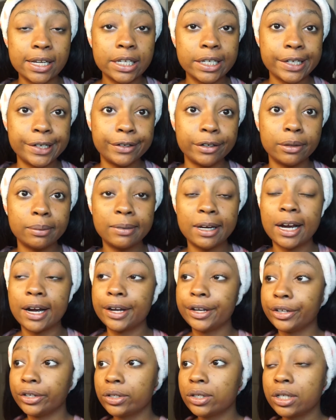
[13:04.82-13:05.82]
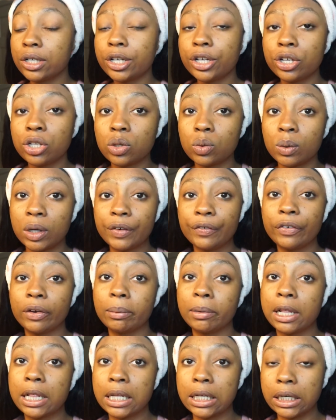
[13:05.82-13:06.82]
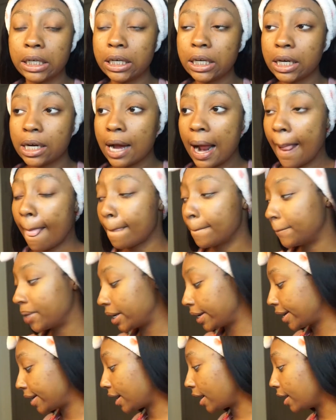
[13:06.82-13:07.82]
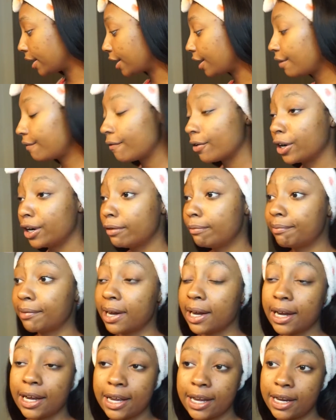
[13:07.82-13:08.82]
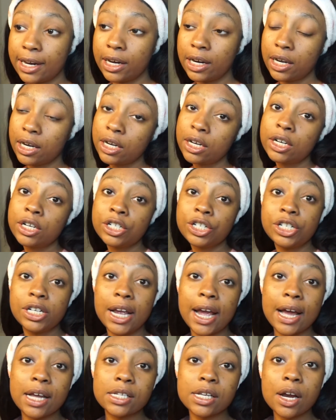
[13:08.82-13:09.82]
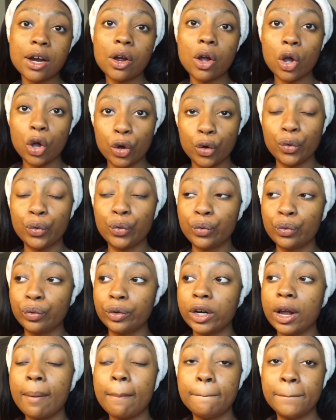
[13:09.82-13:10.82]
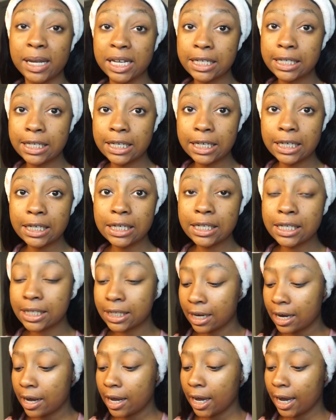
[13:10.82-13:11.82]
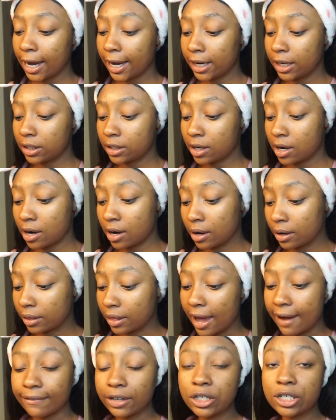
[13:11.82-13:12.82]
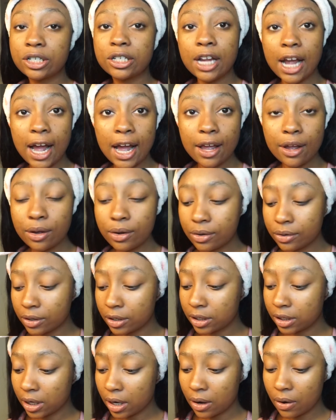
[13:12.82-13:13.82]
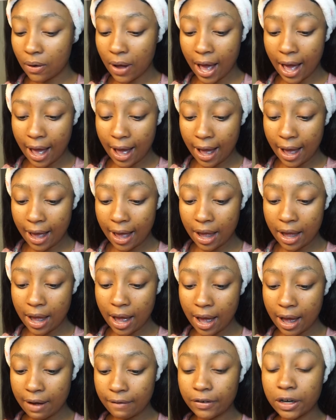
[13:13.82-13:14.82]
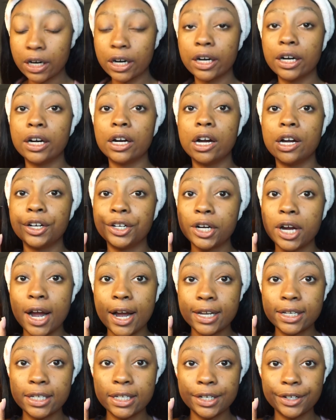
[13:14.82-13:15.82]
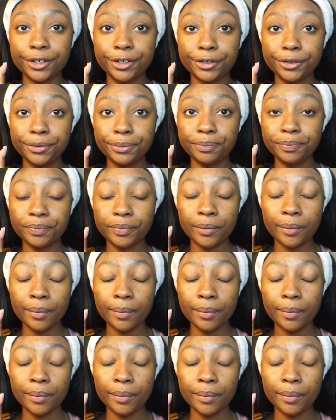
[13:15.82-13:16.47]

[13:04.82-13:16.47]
serum. Now I used to use one from Clinique, but a good friend of mine, she has her own business and it's called Lavish Styles. So I have her under eye serum,